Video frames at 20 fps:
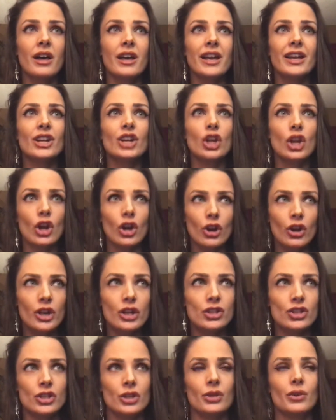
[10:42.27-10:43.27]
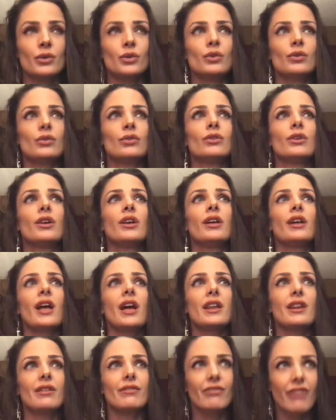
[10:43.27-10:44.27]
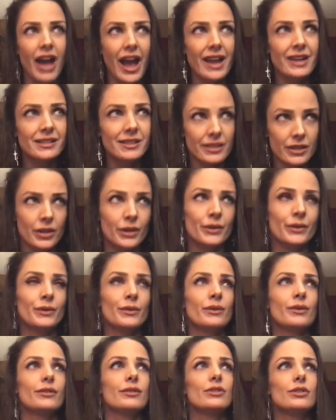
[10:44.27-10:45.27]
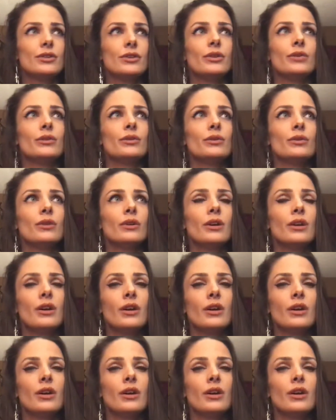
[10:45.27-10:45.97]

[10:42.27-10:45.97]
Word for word: encourage you and advise you to